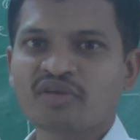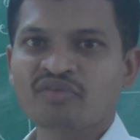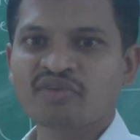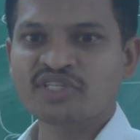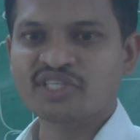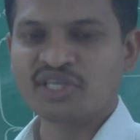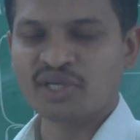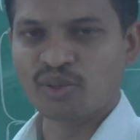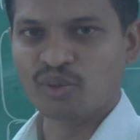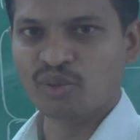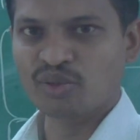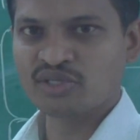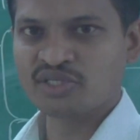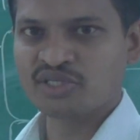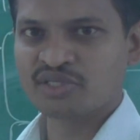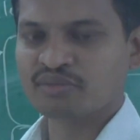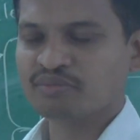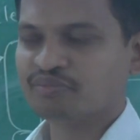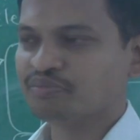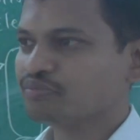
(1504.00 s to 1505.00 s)
which
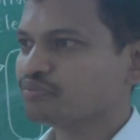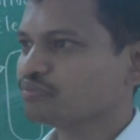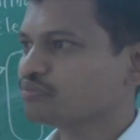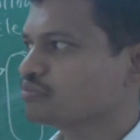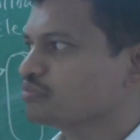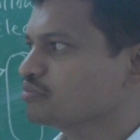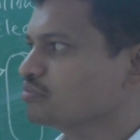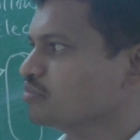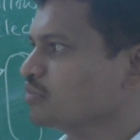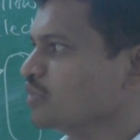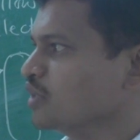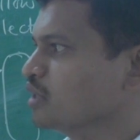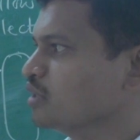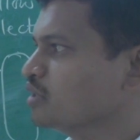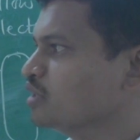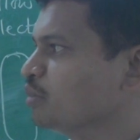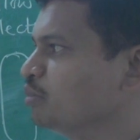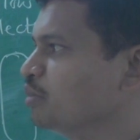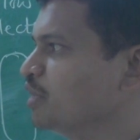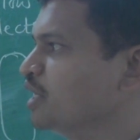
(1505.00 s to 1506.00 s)
includes
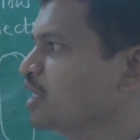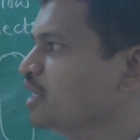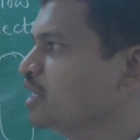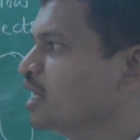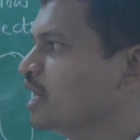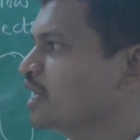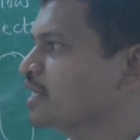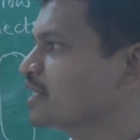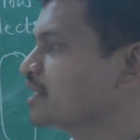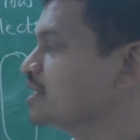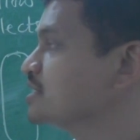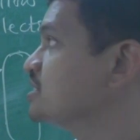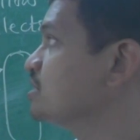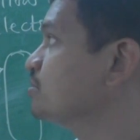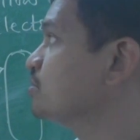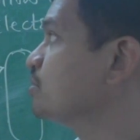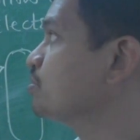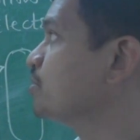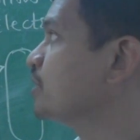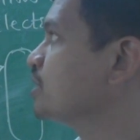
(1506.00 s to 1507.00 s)
the meaning and the
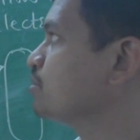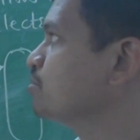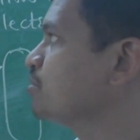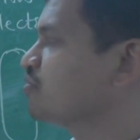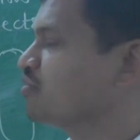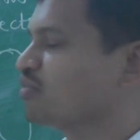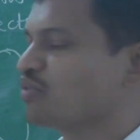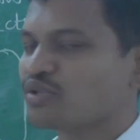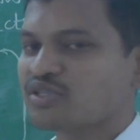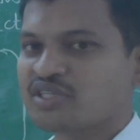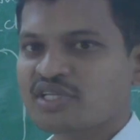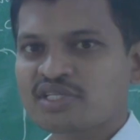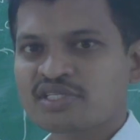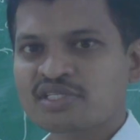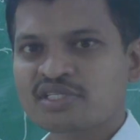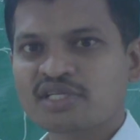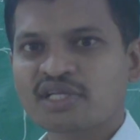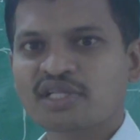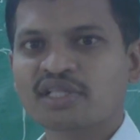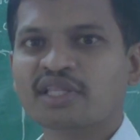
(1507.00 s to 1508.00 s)
concept of atomic
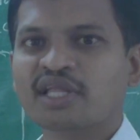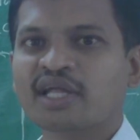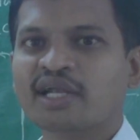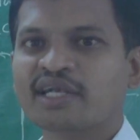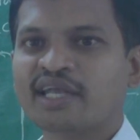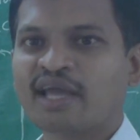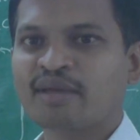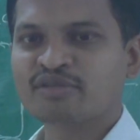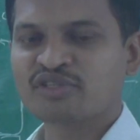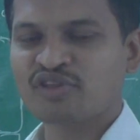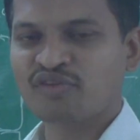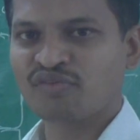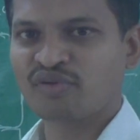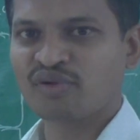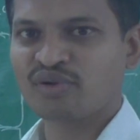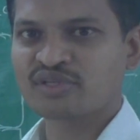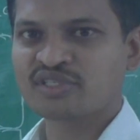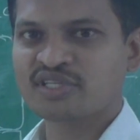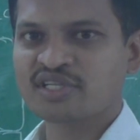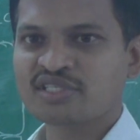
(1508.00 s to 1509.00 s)
fluorescence, then types of
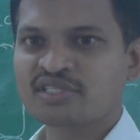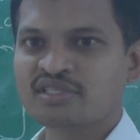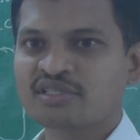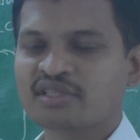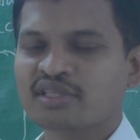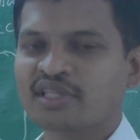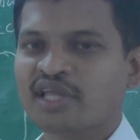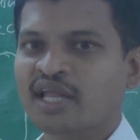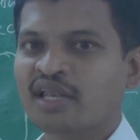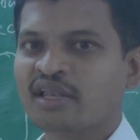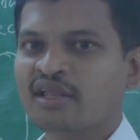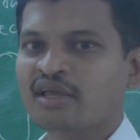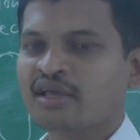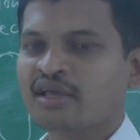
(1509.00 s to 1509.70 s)
fluorescence, then